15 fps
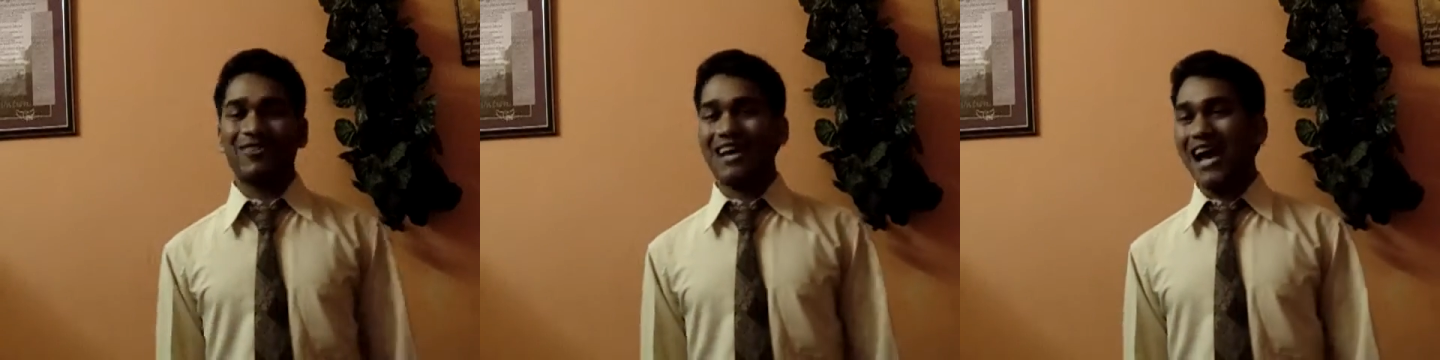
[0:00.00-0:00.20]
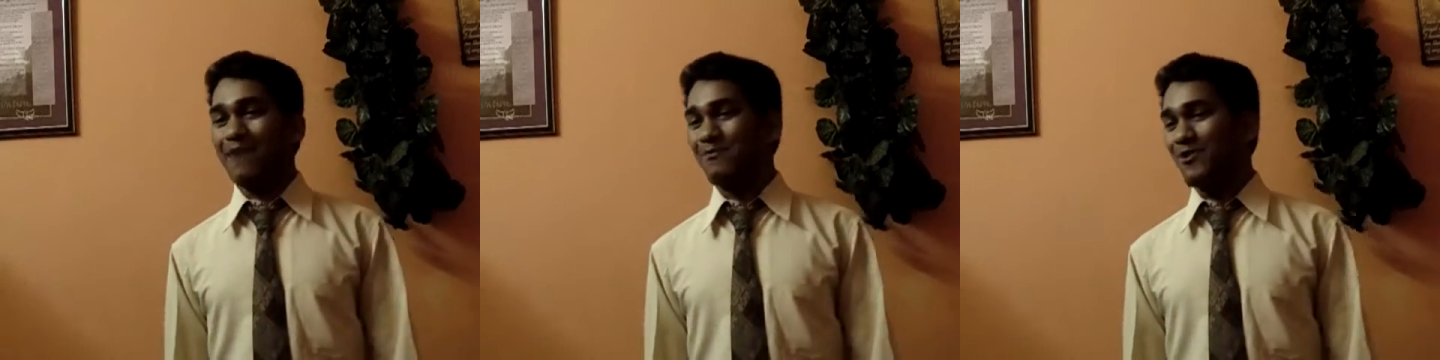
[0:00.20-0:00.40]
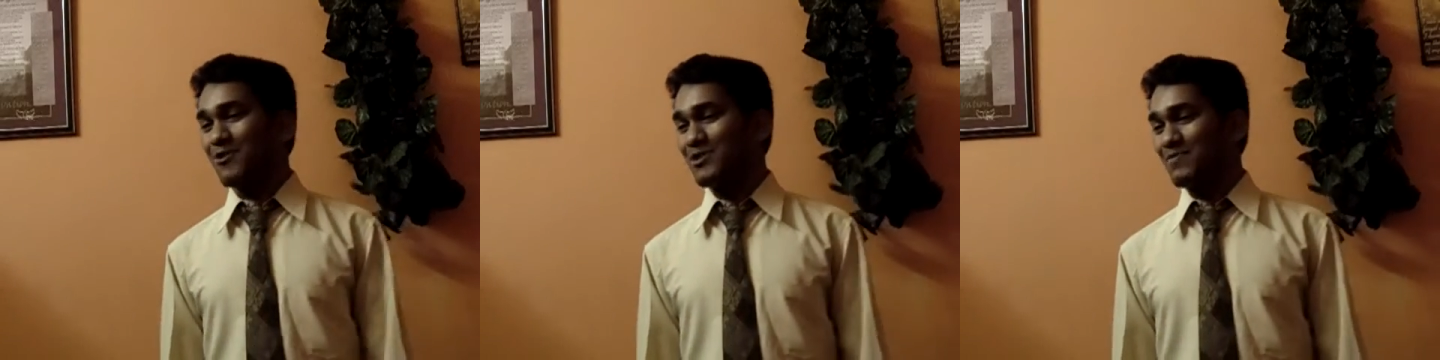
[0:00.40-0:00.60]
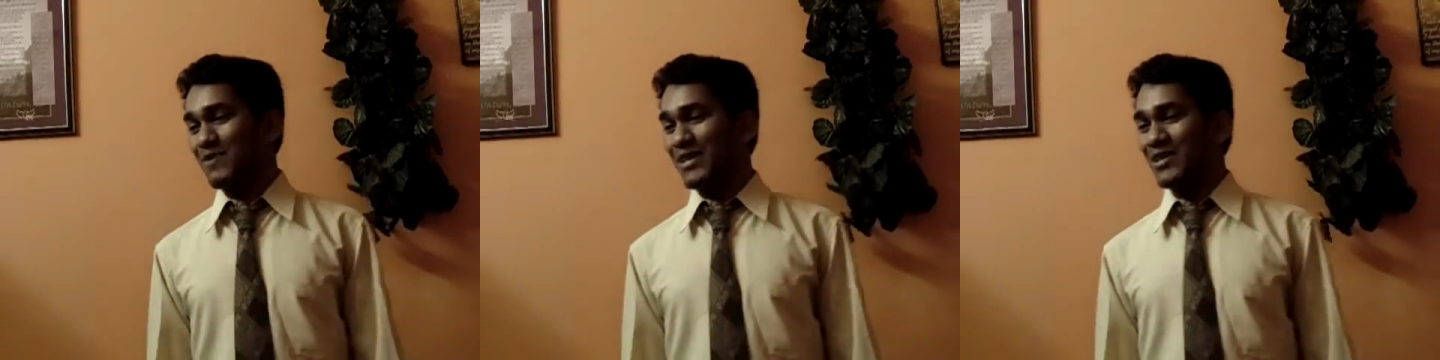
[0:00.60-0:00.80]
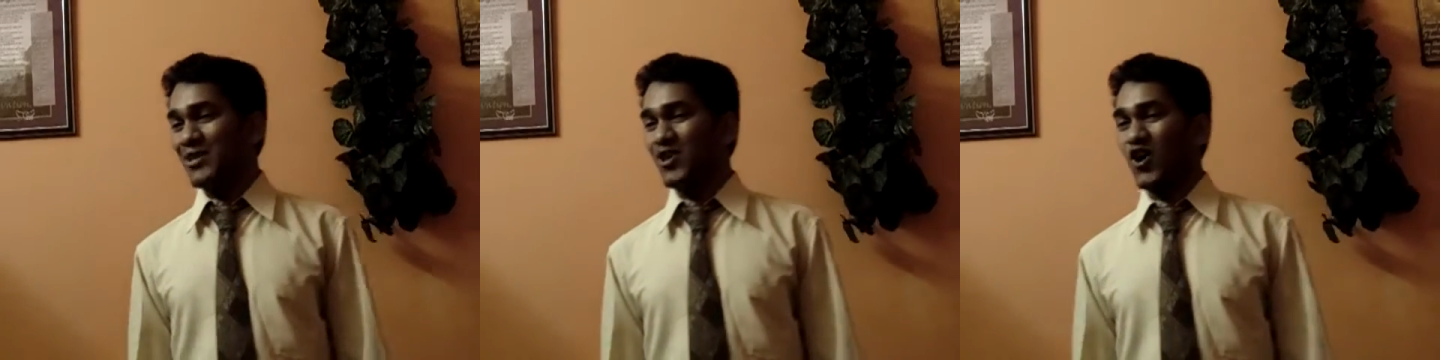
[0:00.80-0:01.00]
today I am going to
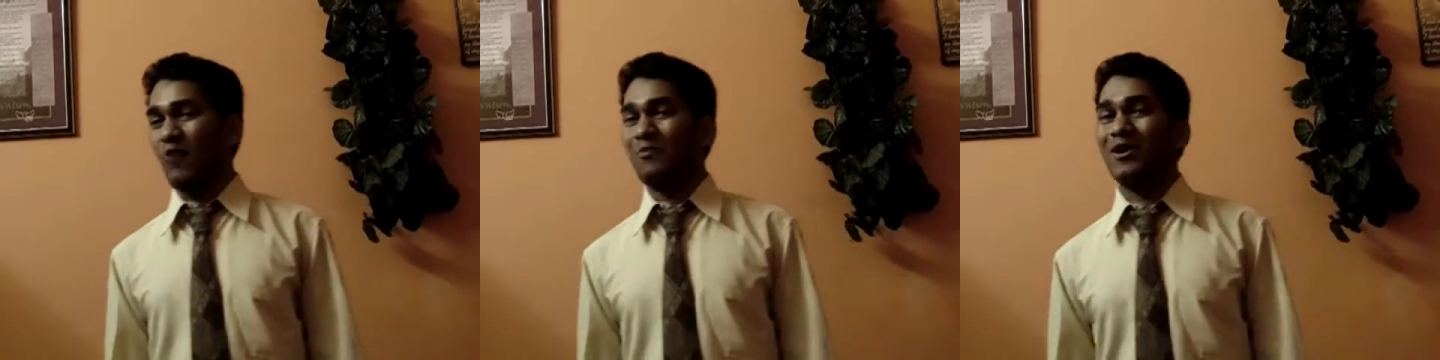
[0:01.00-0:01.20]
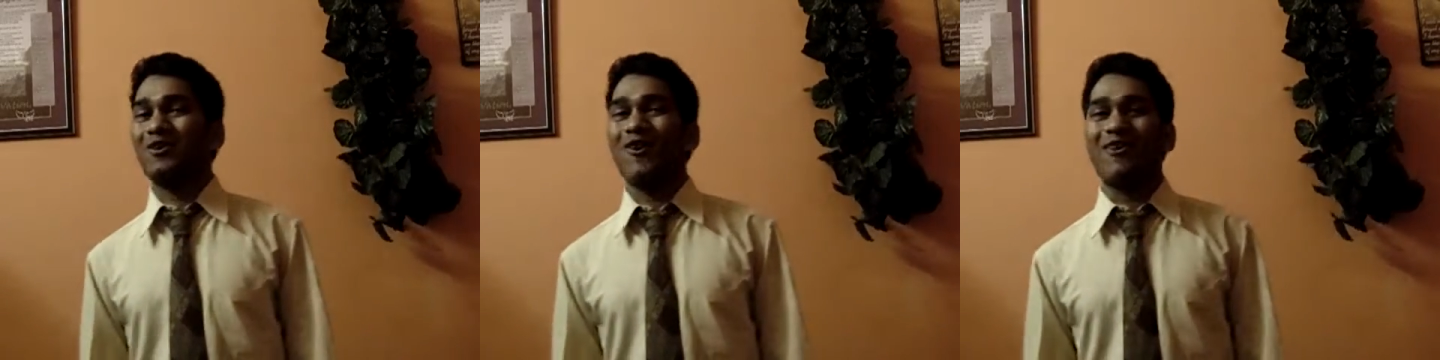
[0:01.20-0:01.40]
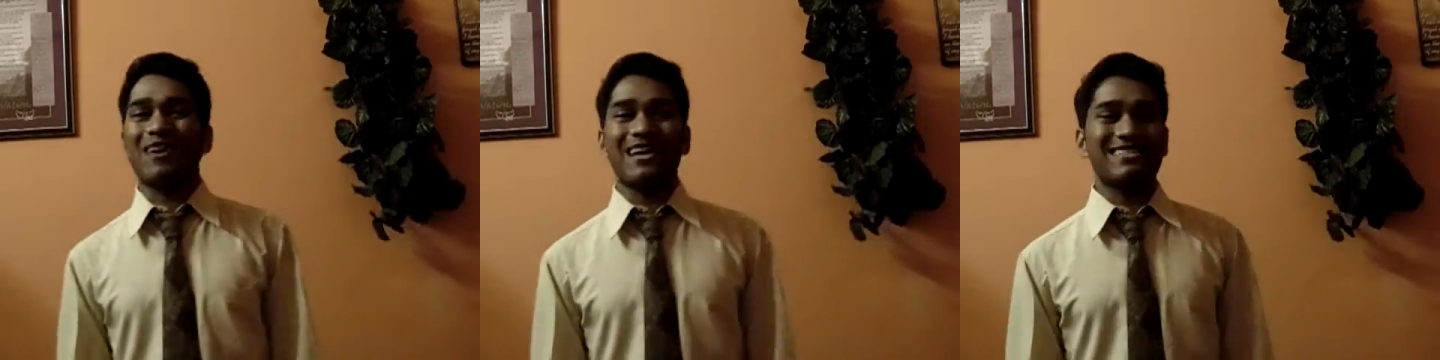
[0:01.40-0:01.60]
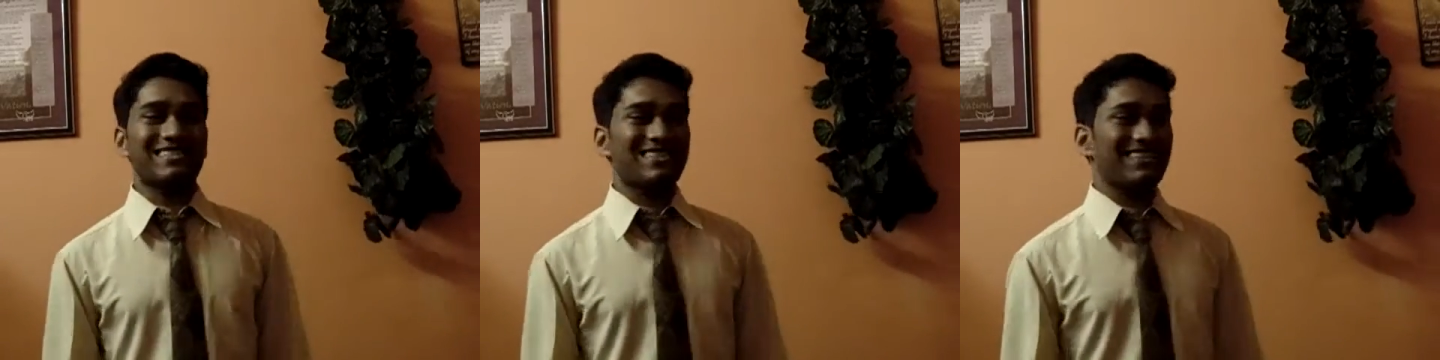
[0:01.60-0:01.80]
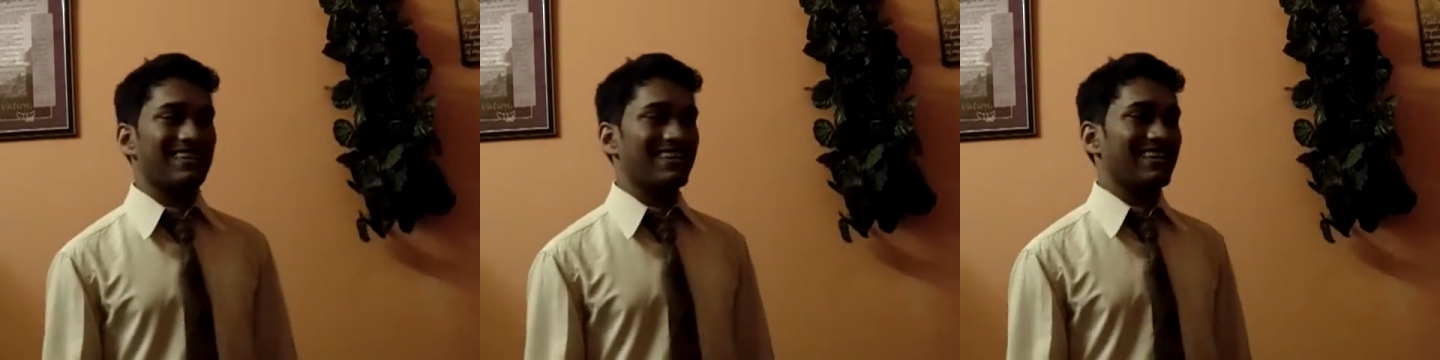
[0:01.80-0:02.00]
speak to a topic called as